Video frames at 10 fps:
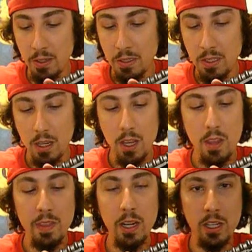rails
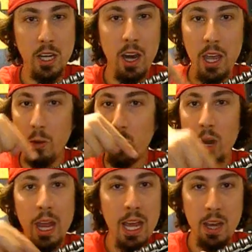that are cut
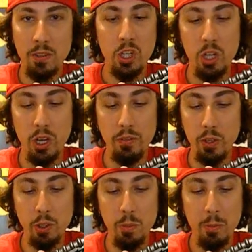right out of a
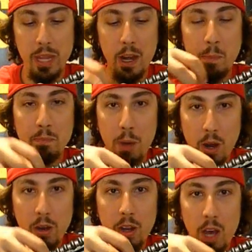chunk of aluminum. They are
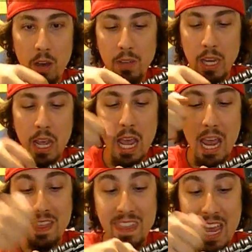part of it,
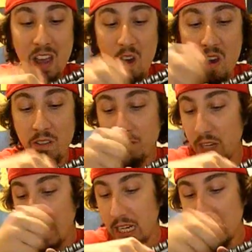and they
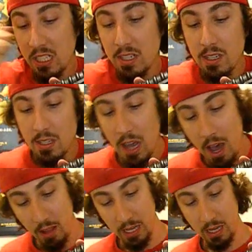are freaking
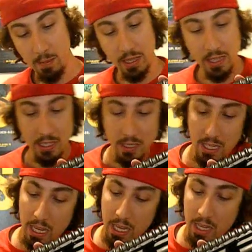solid. I mean, this
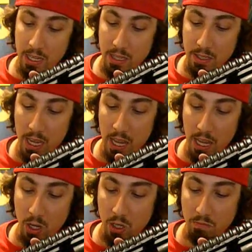thing is
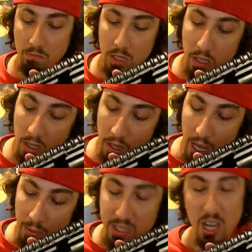
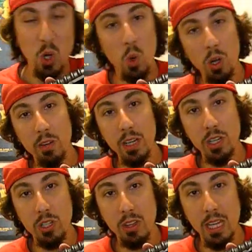a quarter
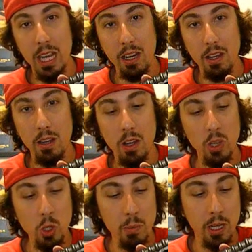of an inch thick
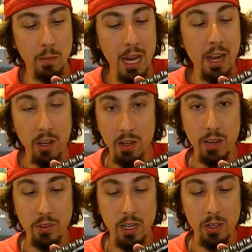aluminum,
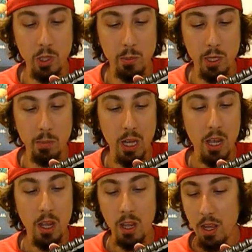aircraft-grade aluminum.
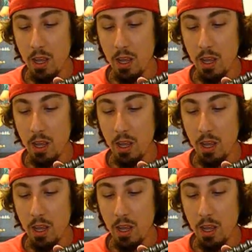